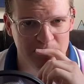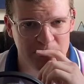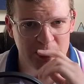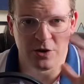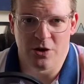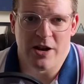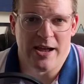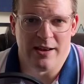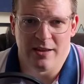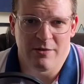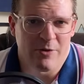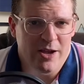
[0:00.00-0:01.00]
a good
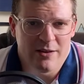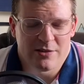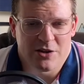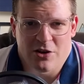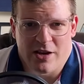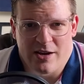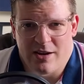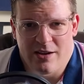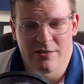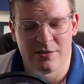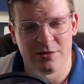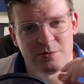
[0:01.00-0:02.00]
idea, right? It's a good
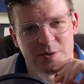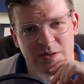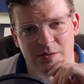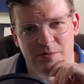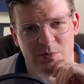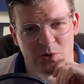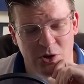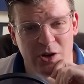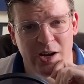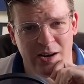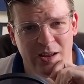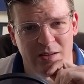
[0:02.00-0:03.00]
idea. It's a good
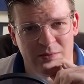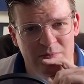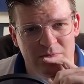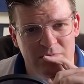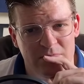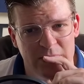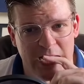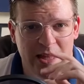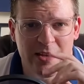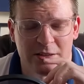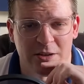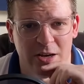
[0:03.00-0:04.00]
idea. I
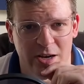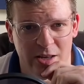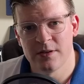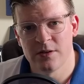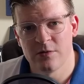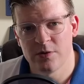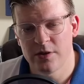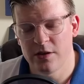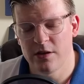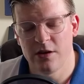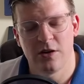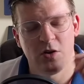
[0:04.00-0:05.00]
think it's a good idea. One thing you
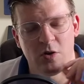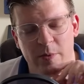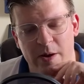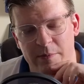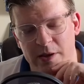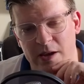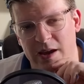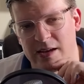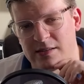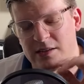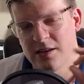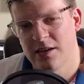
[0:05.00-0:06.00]
need to know about me,
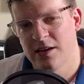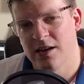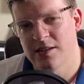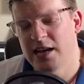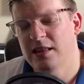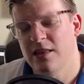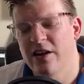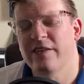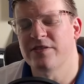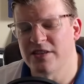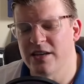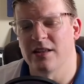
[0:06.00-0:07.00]
guys, is I love
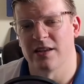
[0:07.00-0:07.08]
stealing